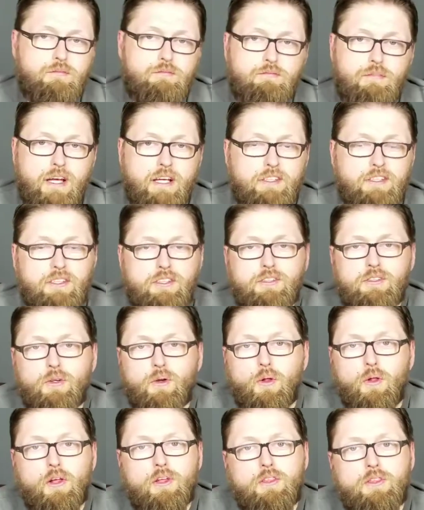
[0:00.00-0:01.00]
actually
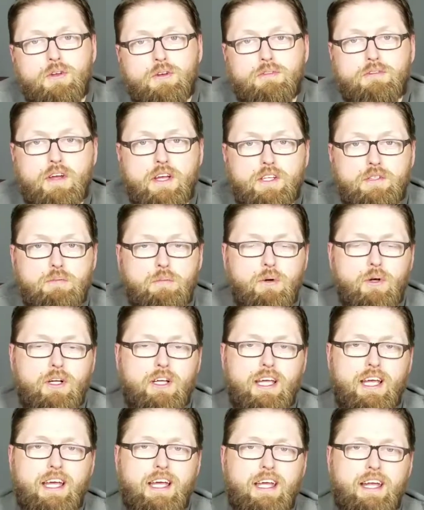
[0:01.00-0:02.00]
scrolling through Facebook,
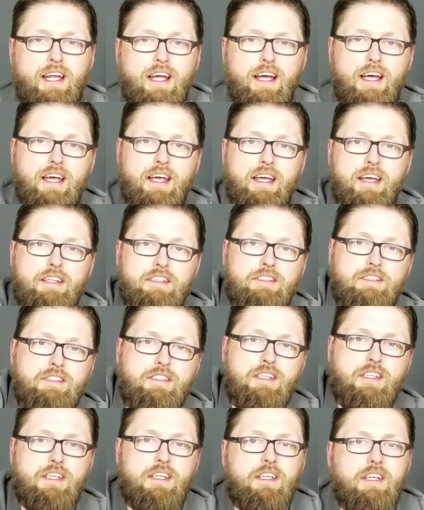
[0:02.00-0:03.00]
and I had
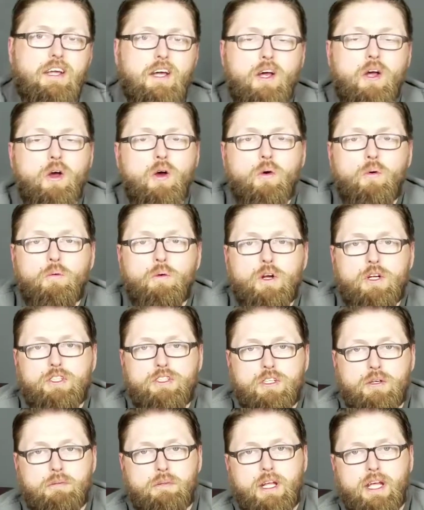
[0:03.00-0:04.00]
seen where
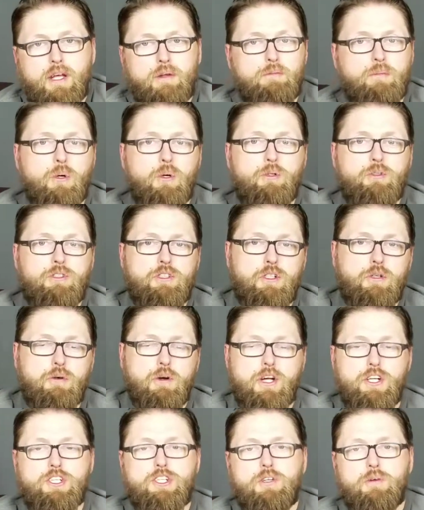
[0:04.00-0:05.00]
somebody had posed a
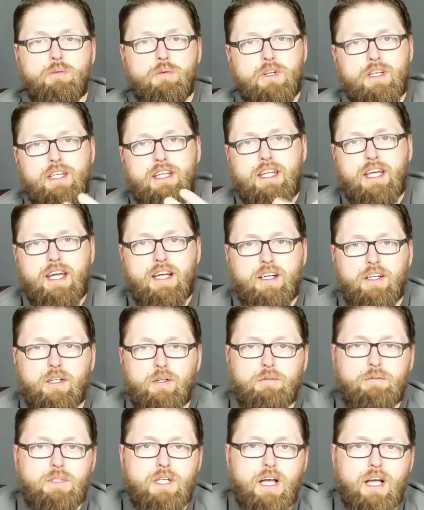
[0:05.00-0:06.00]
question in one of the dad
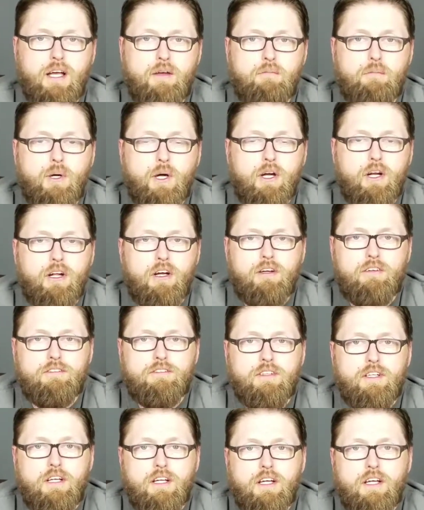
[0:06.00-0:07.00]
groups I'm part of
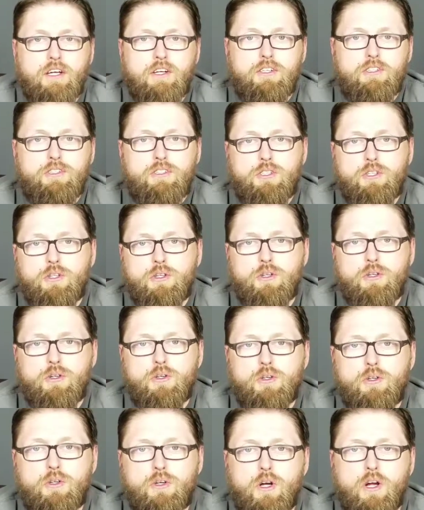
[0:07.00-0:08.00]

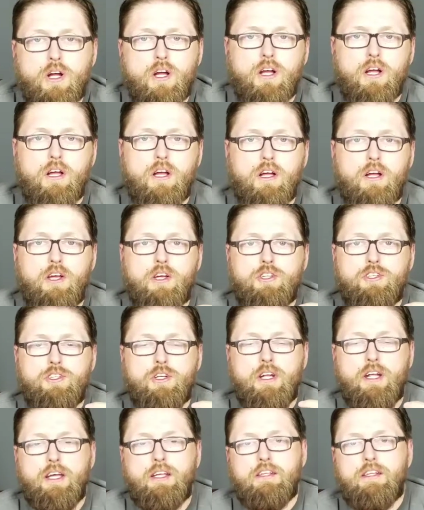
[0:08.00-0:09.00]
to
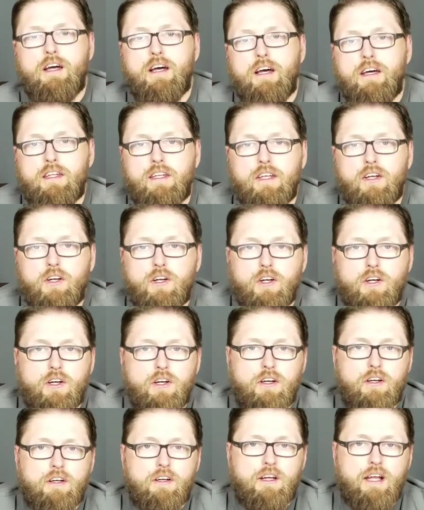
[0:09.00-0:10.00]
should a toddler
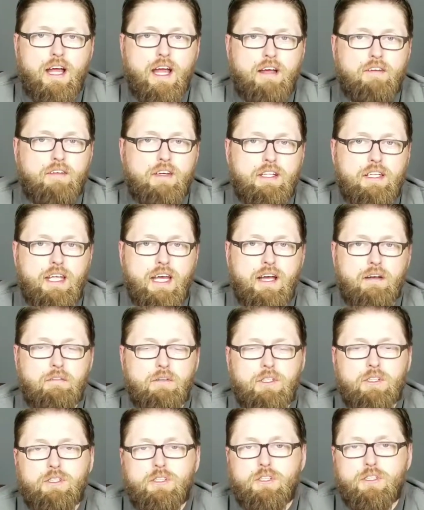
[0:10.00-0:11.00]
have a
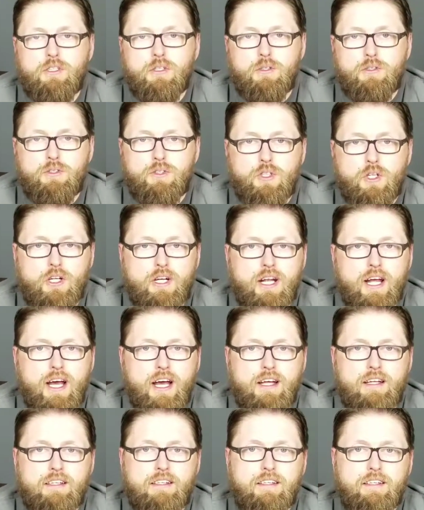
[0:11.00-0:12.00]
tablet to use or not.